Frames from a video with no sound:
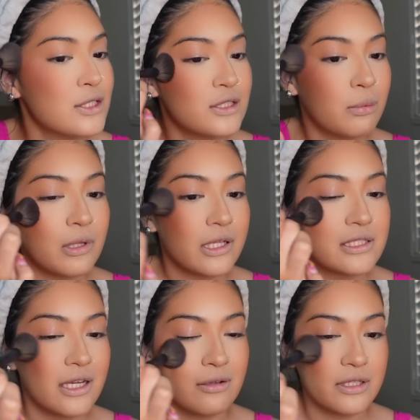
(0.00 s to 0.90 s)
to blend
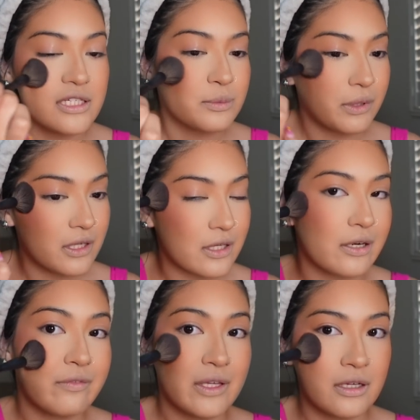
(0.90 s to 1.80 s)
this out. This is part of
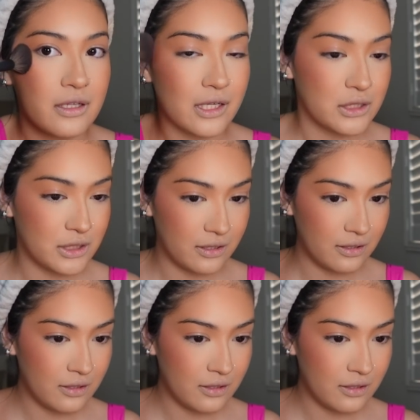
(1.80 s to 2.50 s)
their vegan collection.